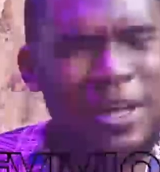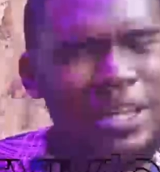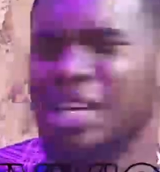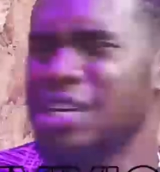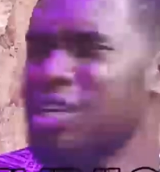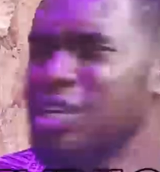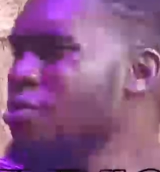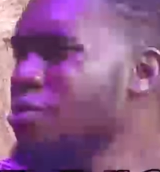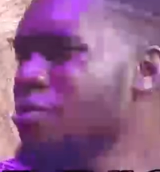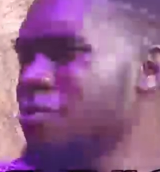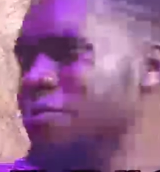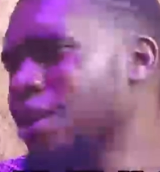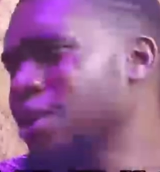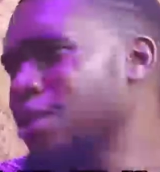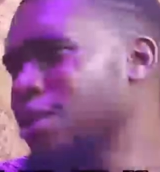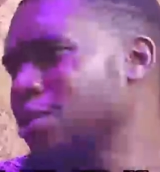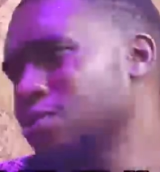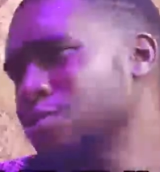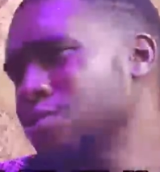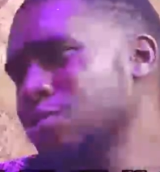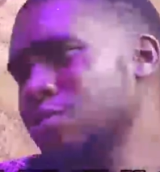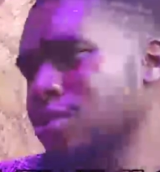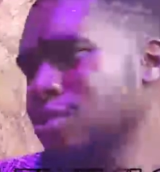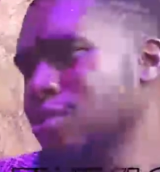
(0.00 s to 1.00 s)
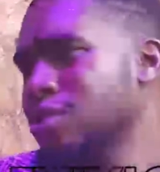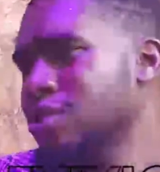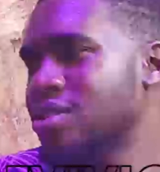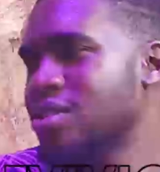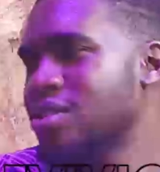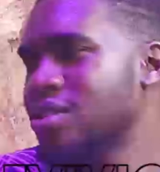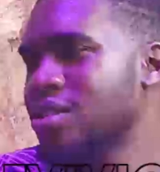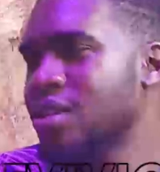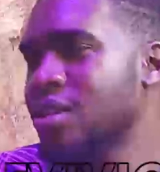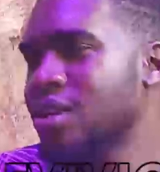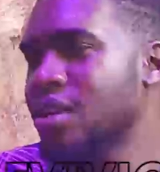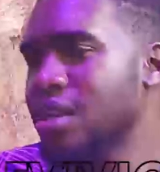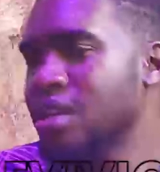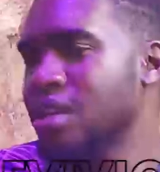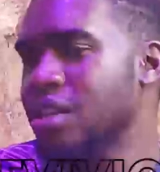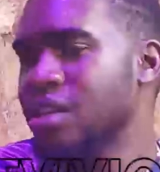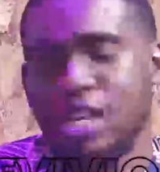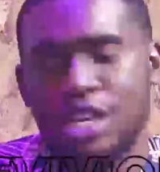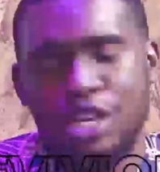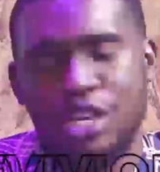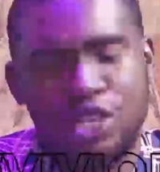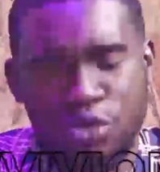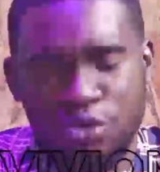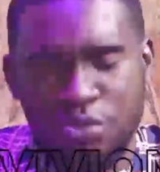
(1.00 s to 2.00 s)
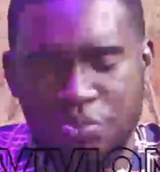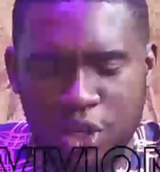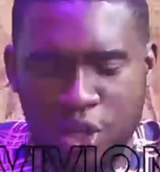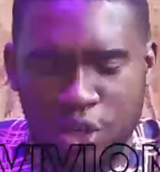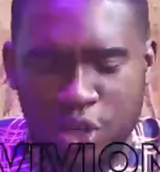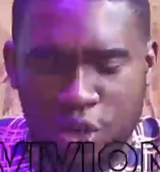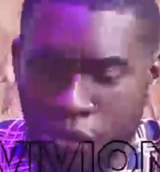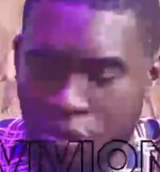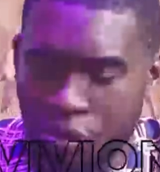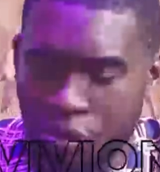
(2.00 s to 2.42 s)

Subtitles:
there's no factor to it. There should be no